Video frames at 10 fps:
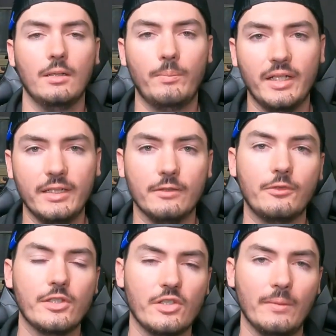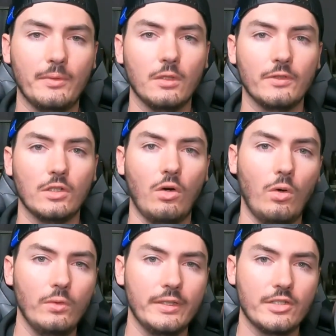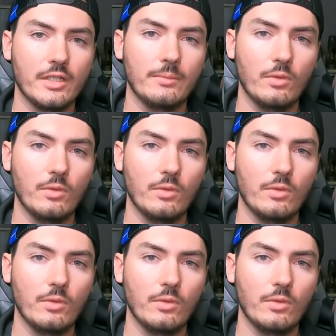But if we jump over to Holy Gym,